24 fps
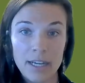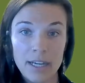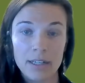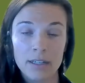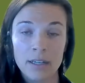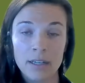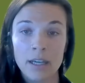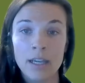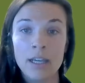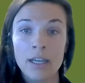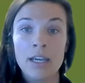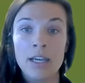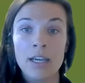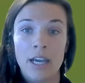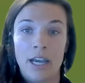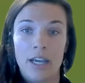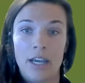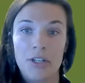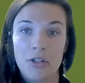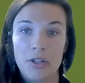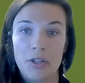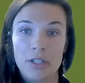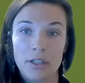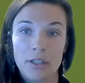To date,
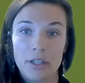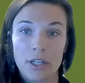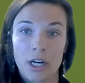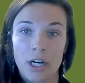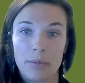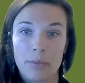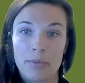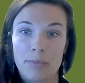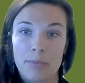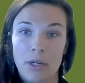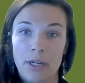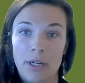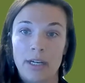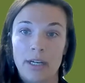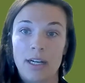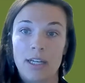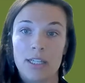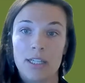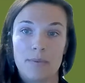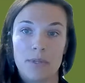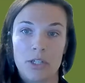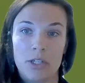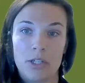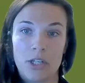entry to the carbon
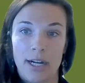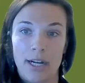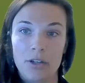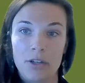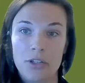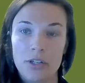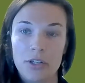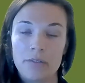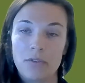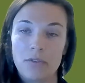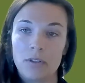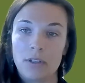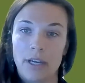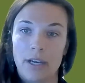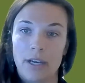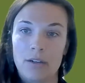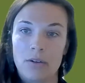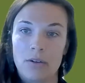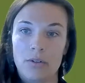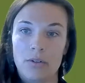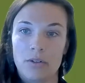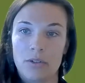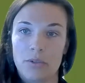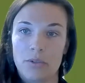market has been challenging
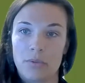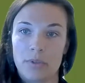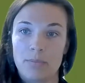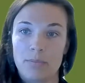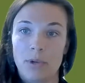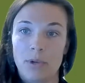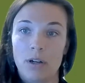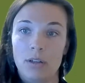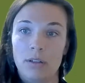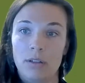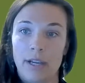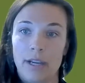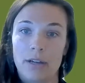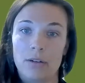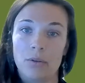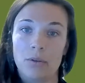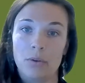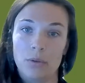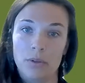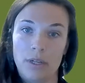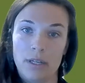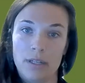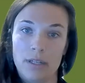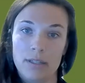for landowners with small
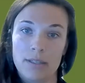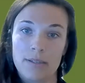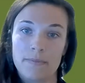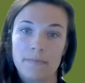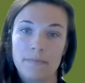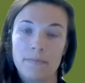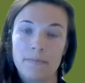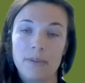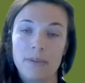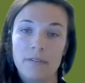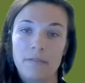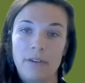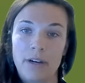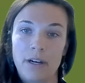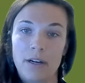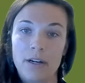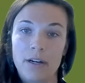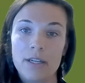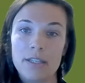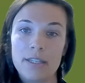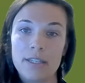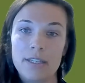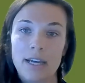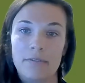land holdings.
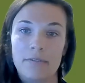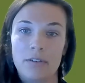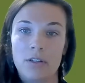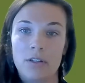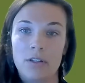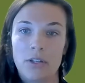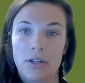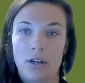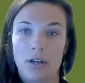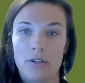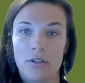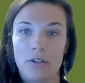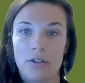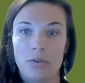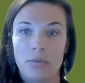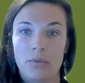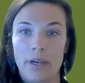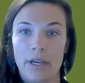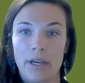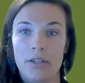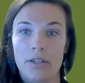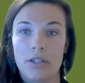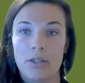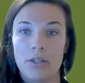Various efforts are
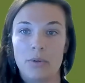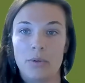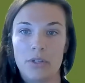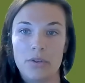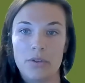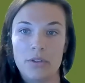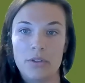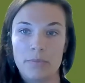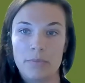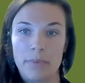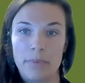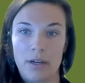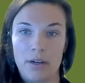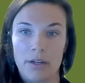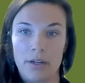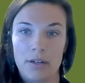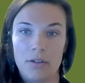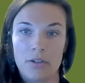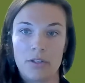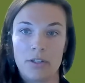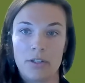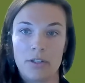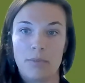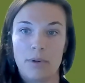underway to reduce
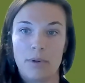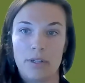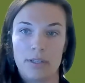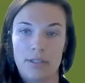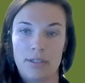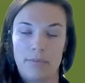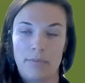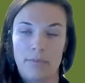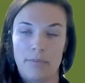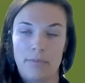barriers to